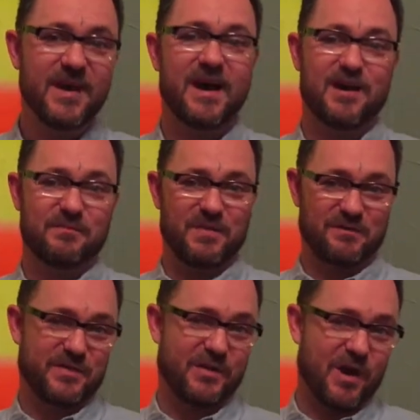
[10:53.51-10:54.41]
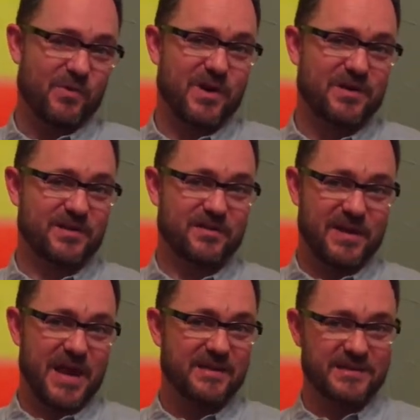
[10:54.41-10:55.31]
um, of their artwork,
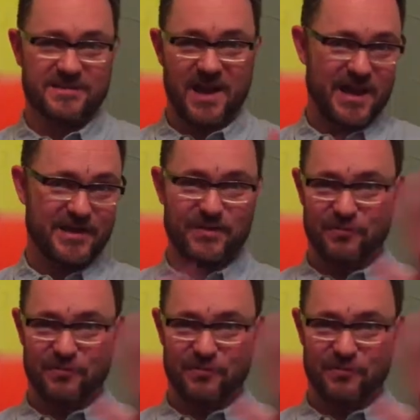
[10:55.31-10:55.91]
designed